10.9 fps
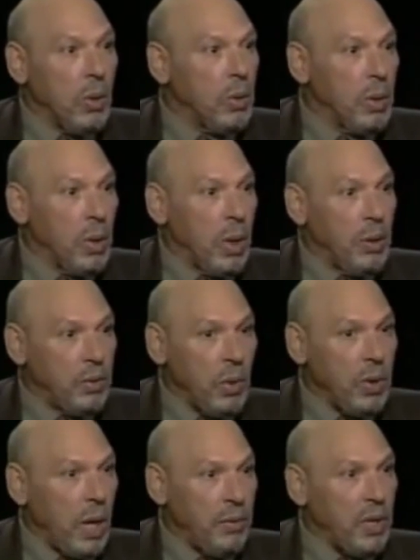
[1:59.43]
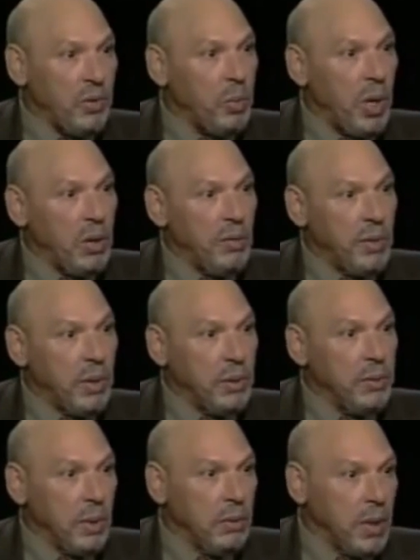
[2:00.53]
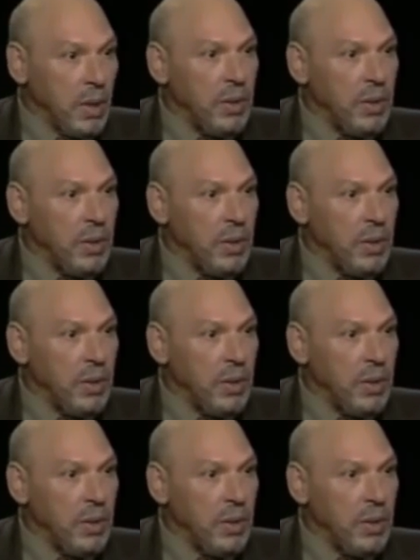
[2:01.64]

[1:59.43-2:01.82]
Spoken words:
And so that's part of the